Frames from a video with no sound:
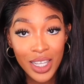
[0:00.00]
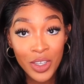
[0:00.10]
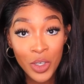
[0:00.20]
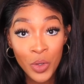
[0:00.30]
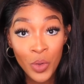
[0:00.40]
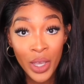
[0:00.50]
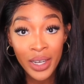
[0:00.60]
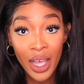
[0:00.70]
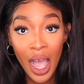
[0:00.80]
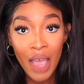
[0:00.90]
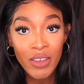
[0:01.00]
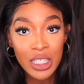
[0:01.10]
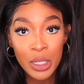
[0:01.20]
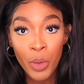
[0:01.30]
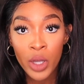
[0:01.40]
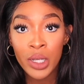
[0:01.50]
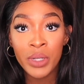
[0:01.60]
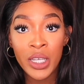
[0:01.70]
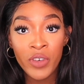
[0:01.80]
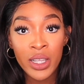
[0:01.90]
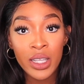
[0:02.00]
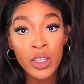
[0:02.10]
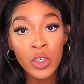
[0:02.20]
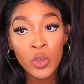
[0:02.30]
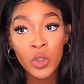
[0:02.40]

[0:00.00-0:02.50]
than you and obviously brought up different than you.